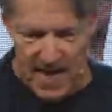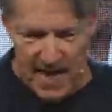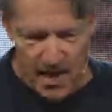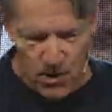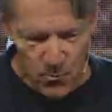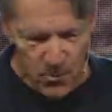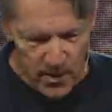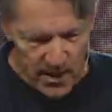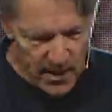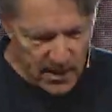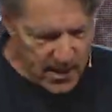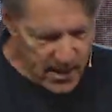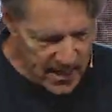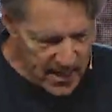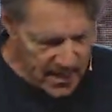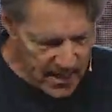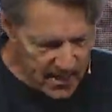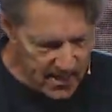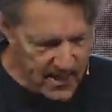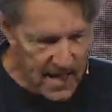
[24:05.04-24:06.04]
And when he
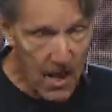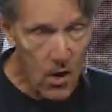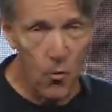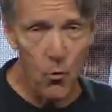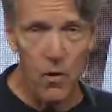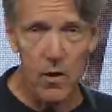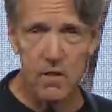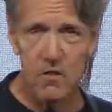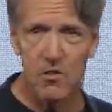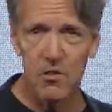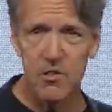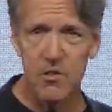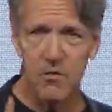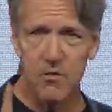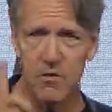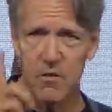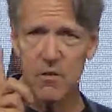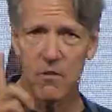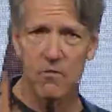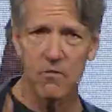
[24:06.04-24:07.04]
did, that one
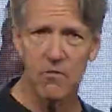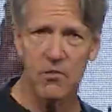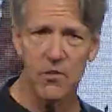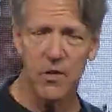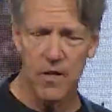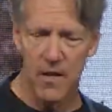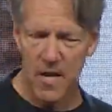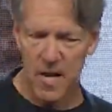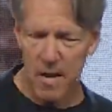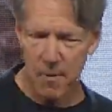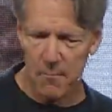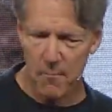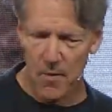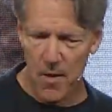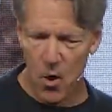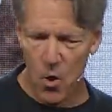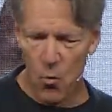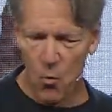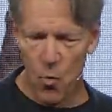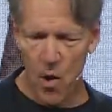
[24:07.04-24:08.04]
student who stood
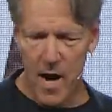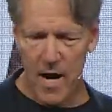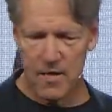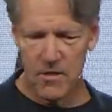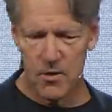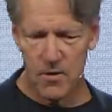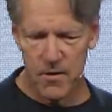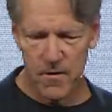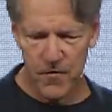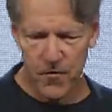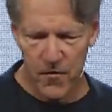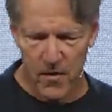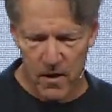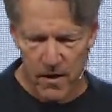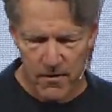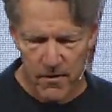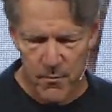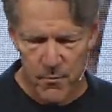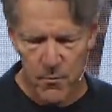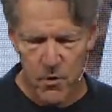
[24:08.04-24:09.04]
up walked to the front
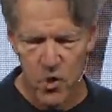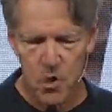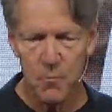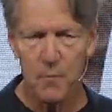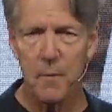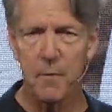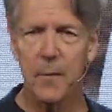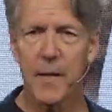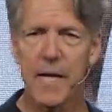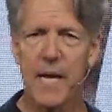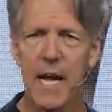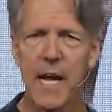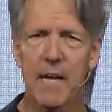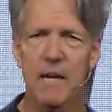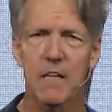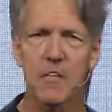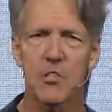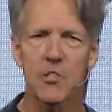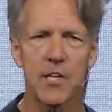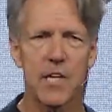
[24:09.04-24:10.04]
of the room and
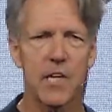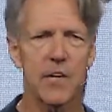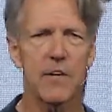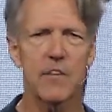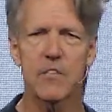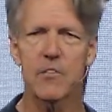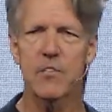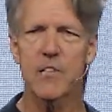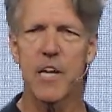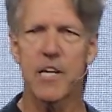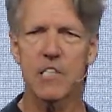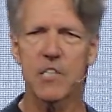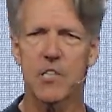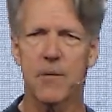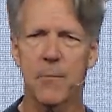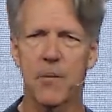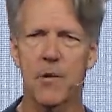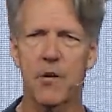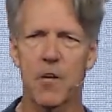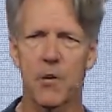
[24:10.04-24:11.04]
began to share his
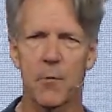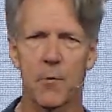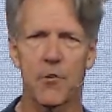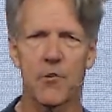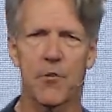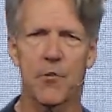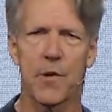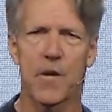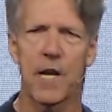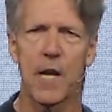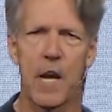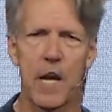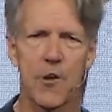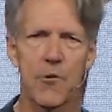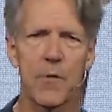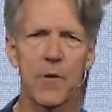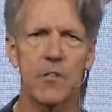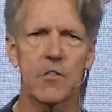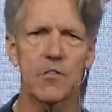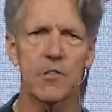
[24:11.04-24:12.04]
testimony with
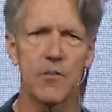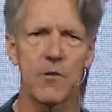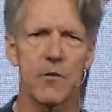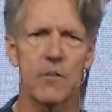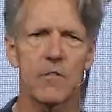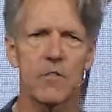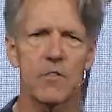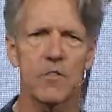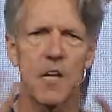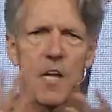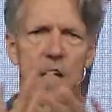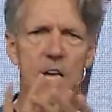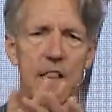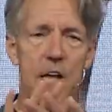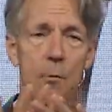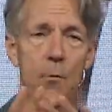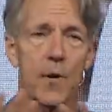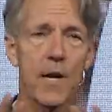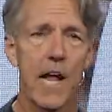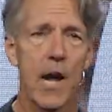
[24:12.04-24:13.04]
300 students
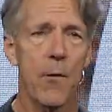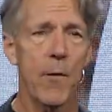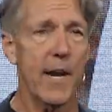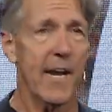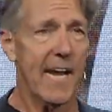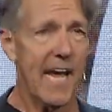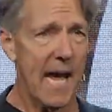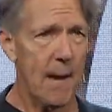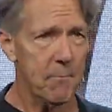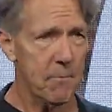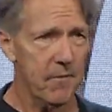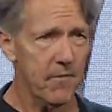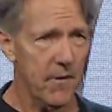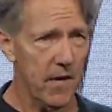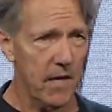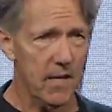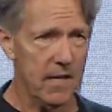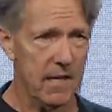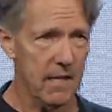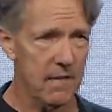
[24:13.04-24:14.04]
that were now a captive
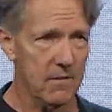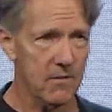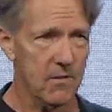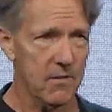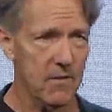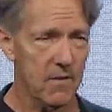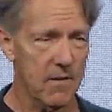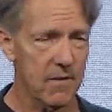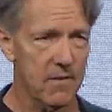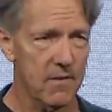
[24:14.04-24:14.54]
audience.